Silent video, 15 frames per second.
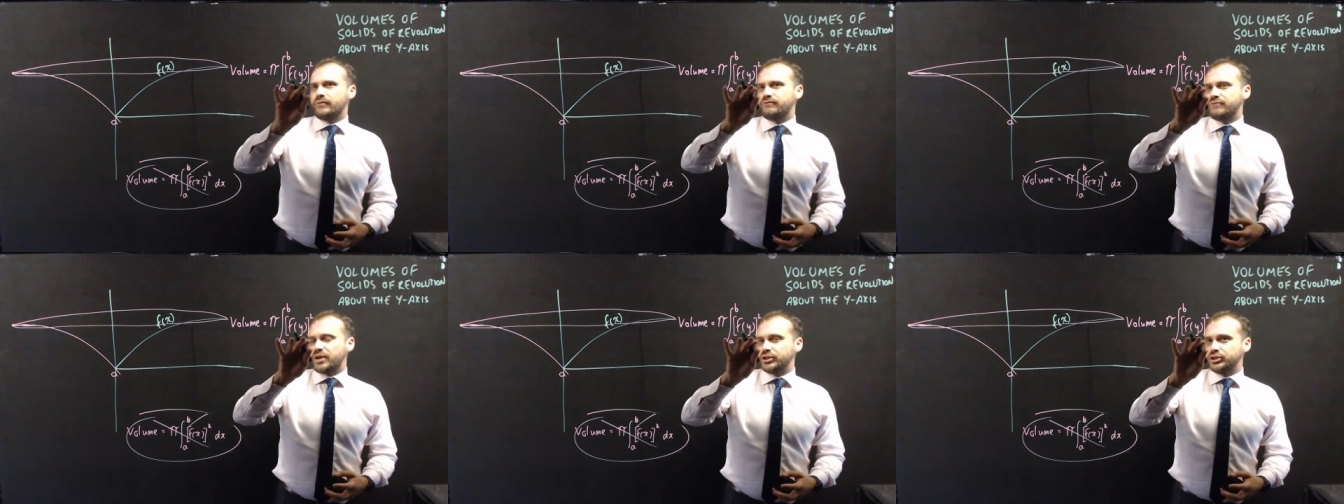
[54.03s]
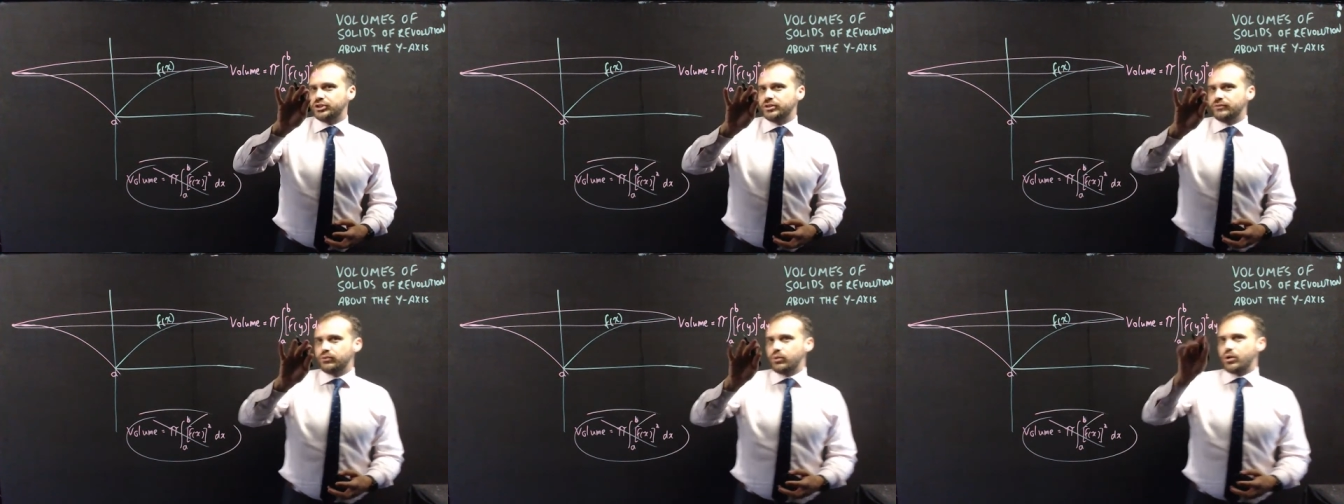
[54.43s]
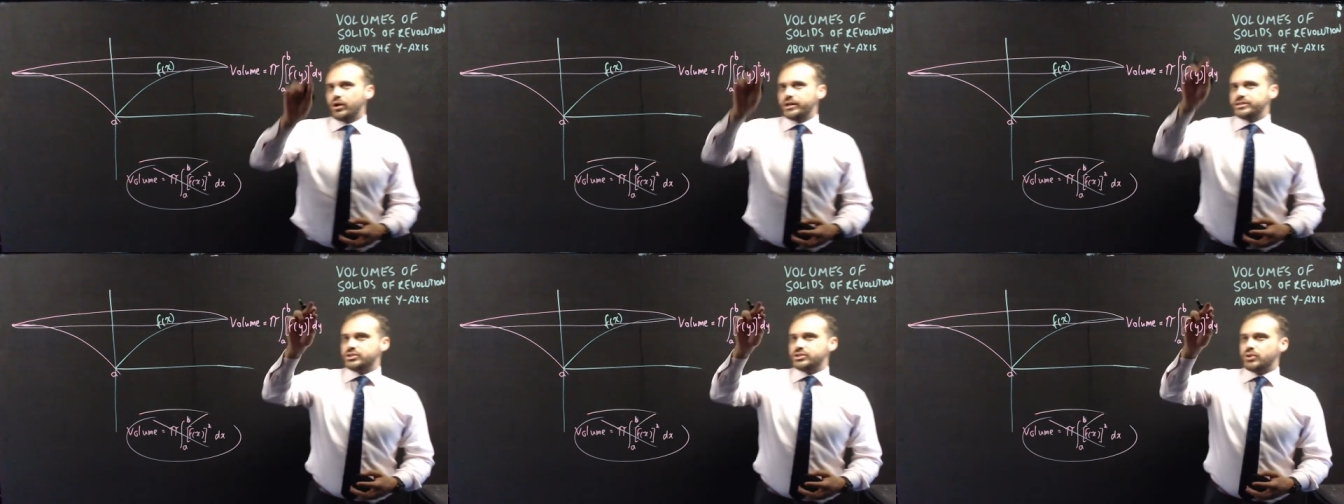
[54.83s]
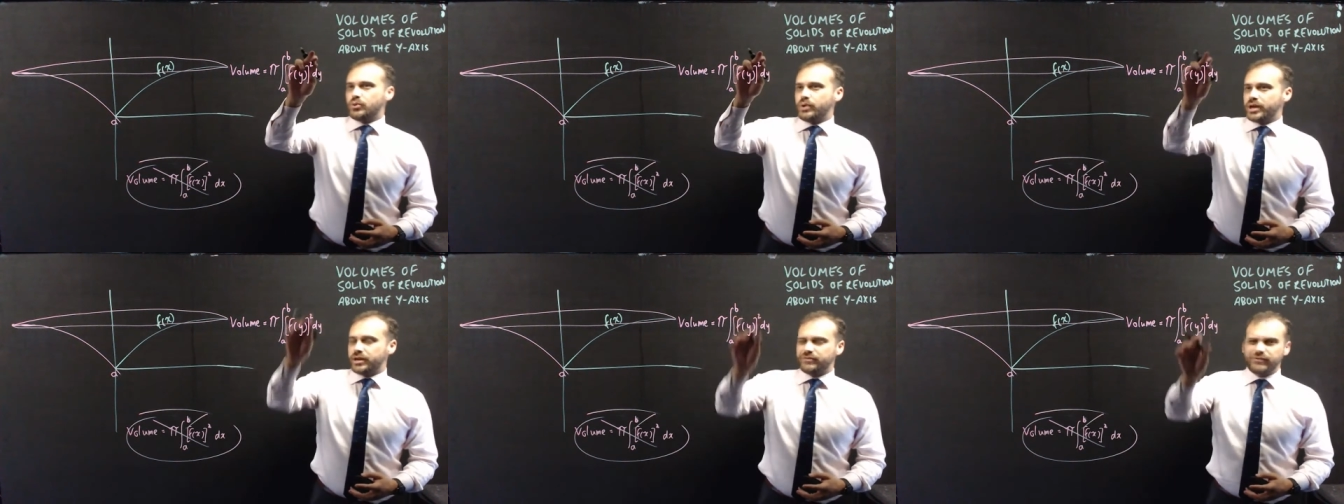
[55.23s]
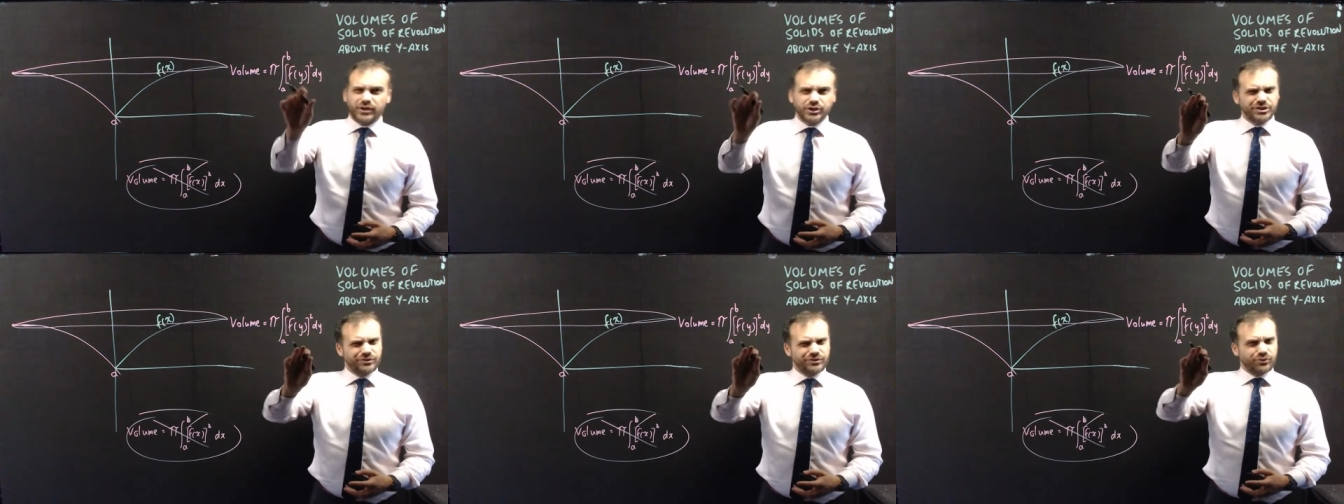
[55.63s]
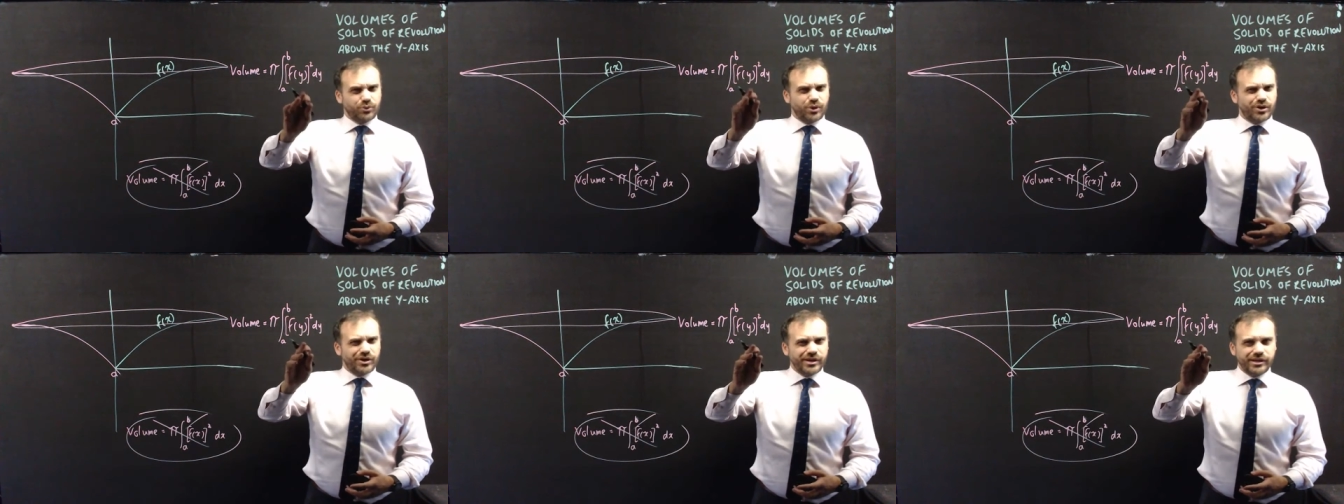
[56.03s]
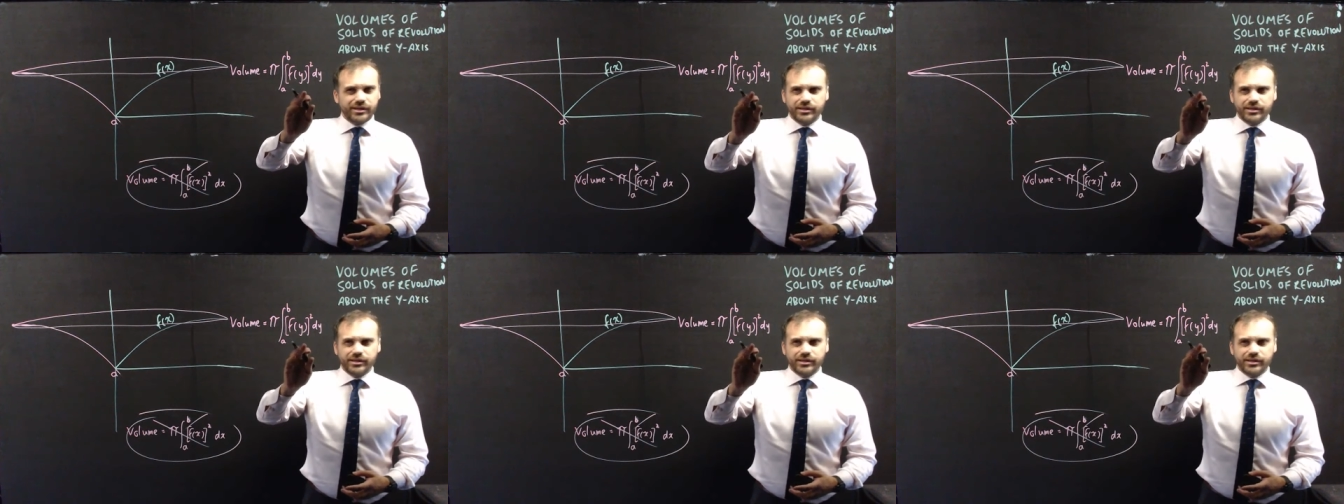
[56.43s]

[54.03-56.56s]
Function of y squared, function of y,